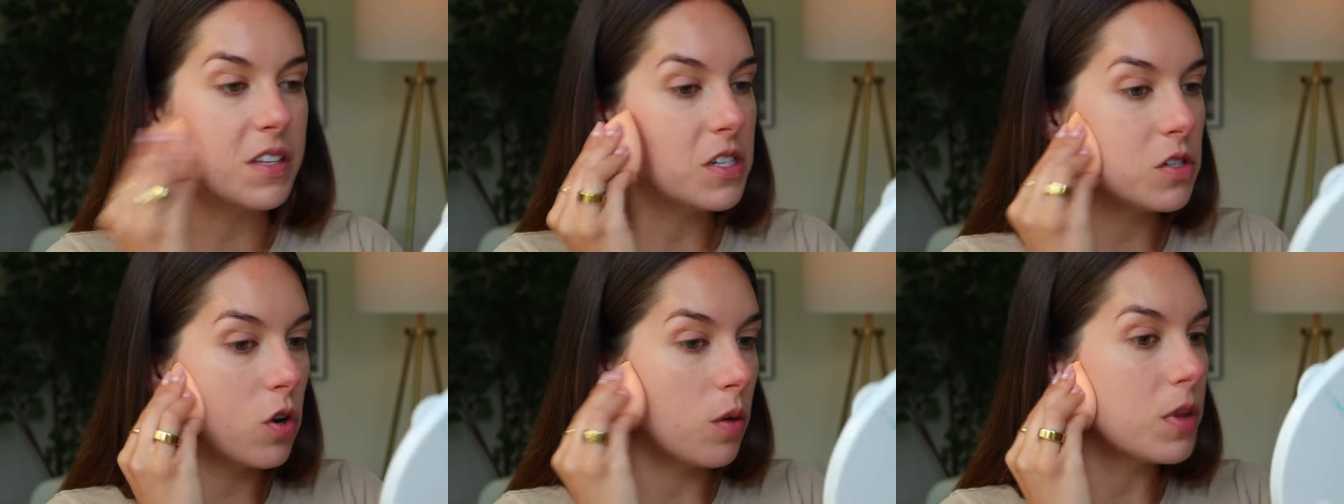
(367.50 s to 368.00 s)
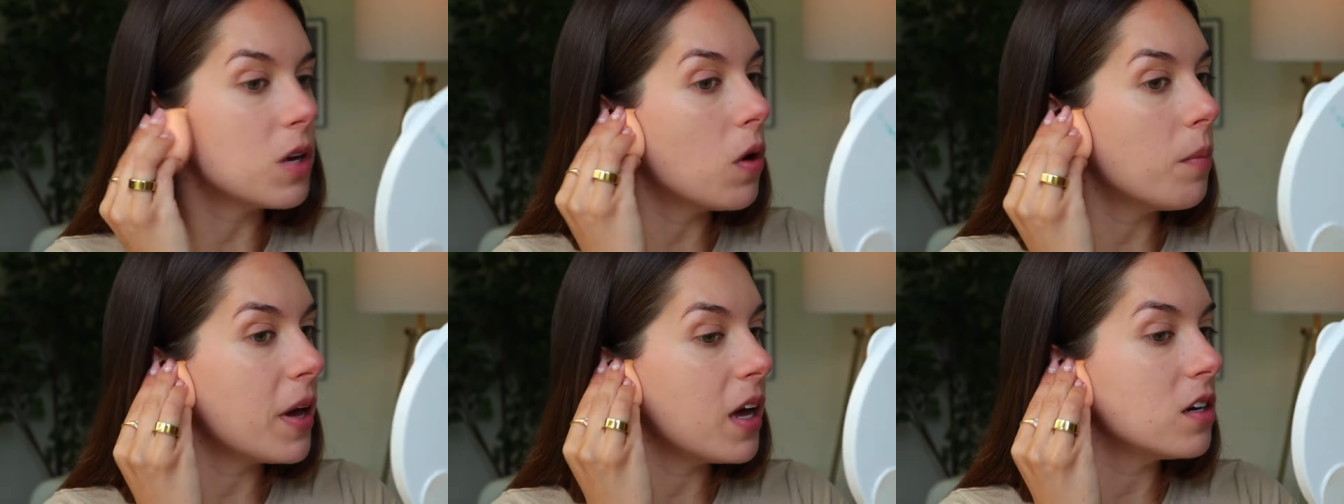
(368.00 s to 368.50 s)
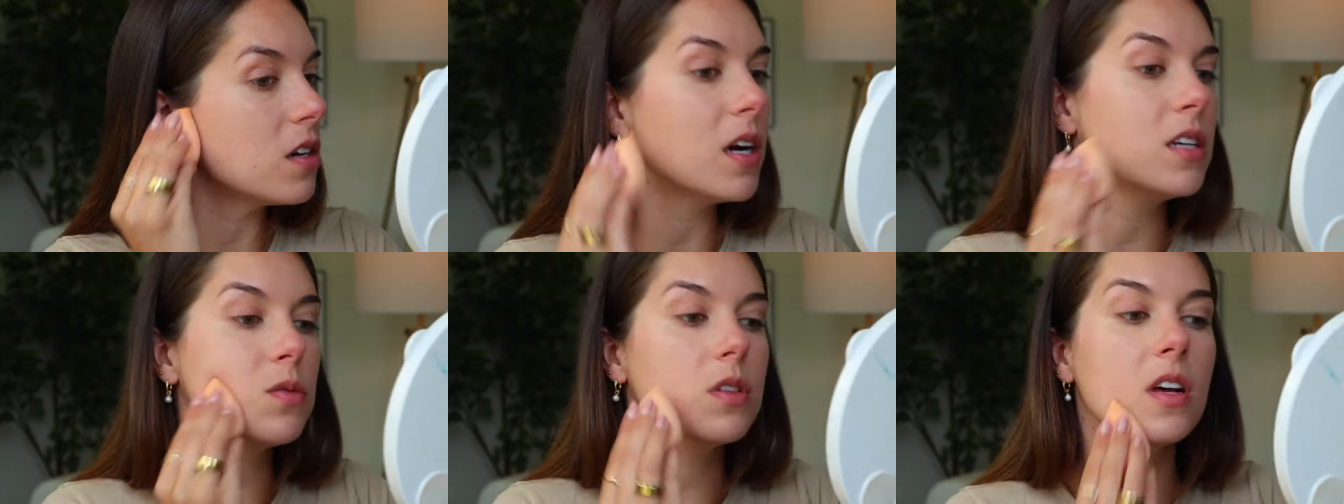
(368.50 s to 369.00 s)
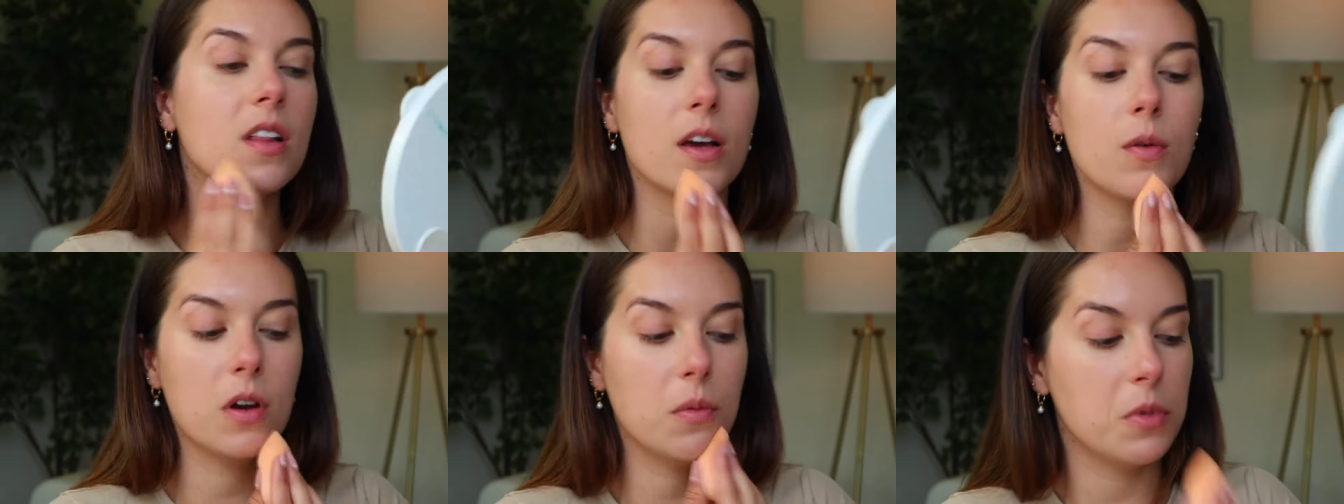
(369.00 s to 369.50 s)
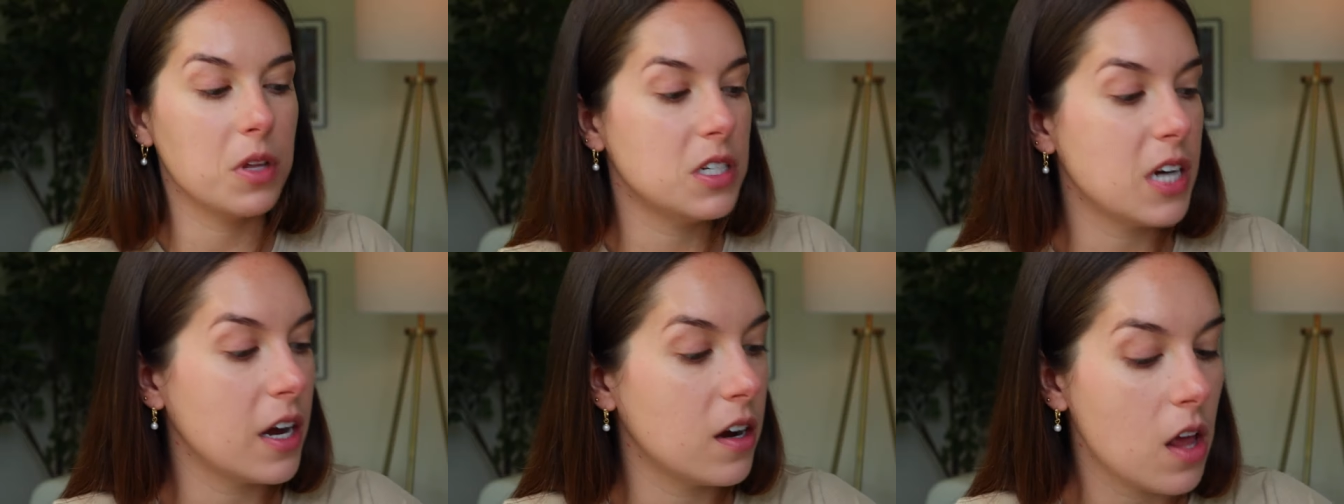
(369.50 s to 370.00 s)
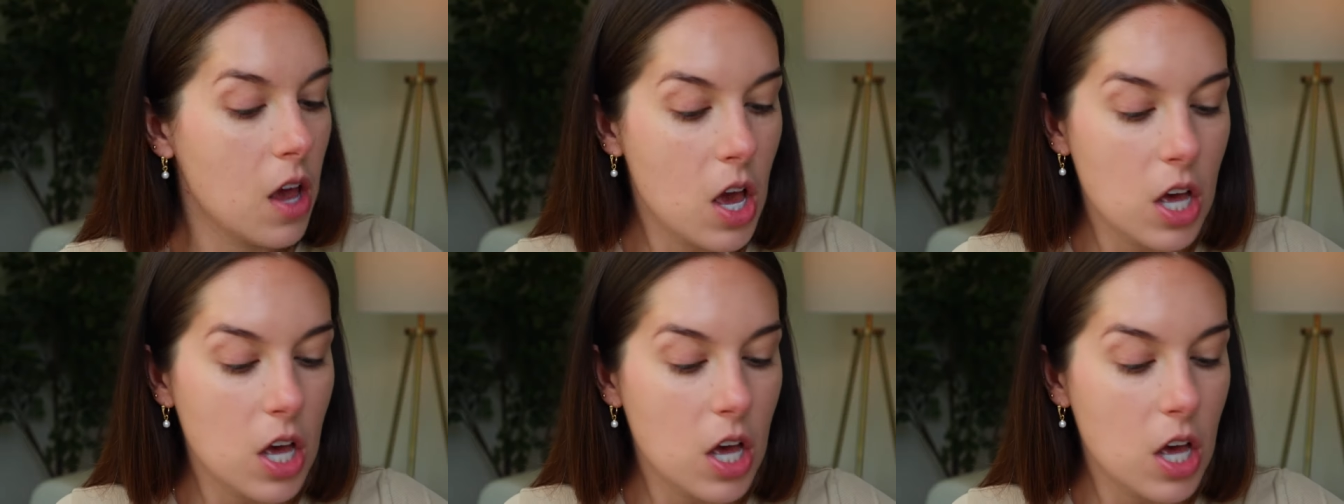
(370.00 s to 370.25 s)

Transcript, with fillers: this is normally what my under eyes would look like when I'm really tired.